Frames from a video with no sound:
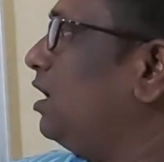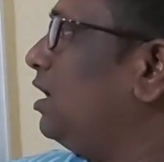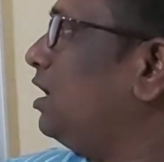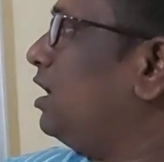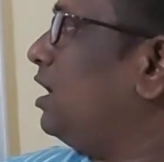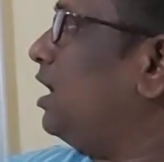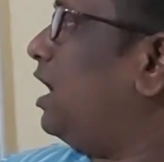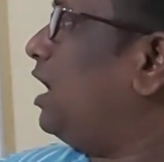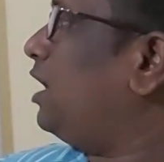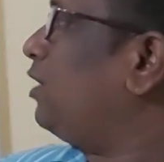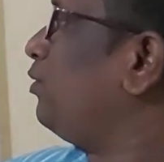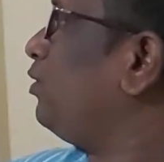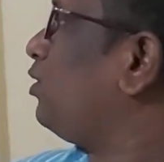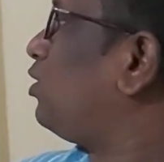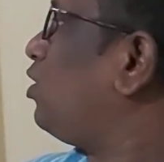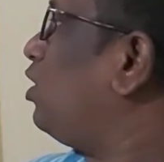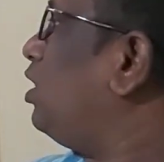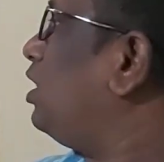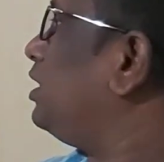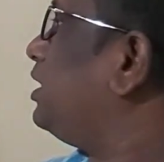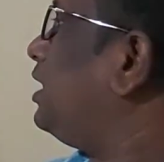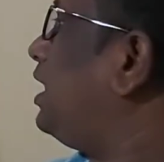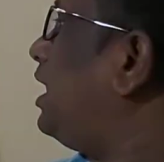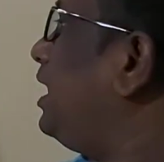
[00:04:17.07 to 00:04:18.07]
and we call
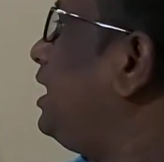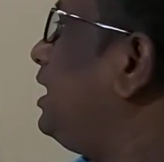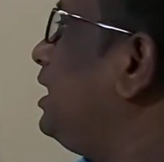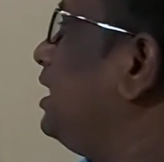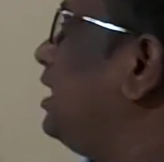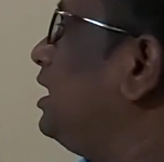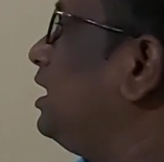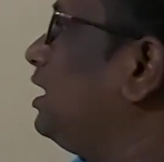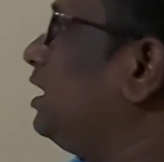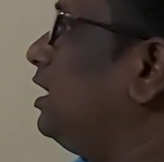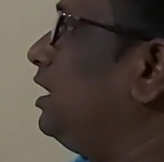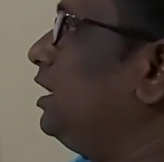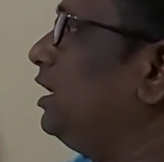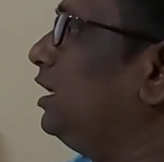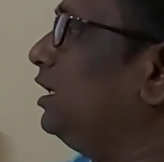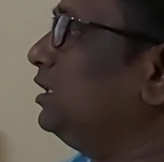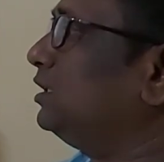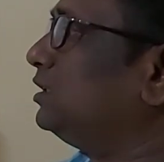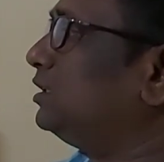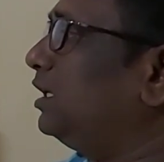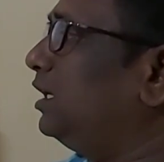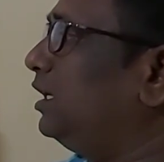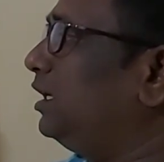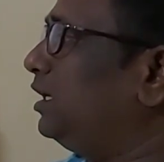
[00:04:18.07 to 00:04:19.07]
that
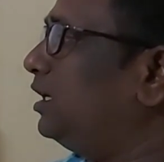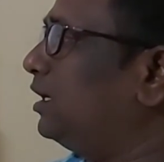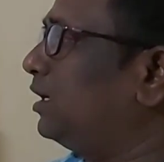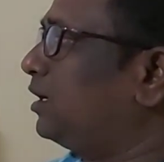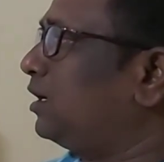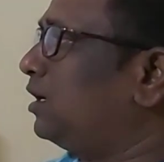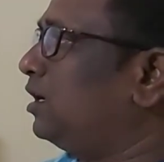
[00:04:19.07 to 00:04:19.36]
incenter.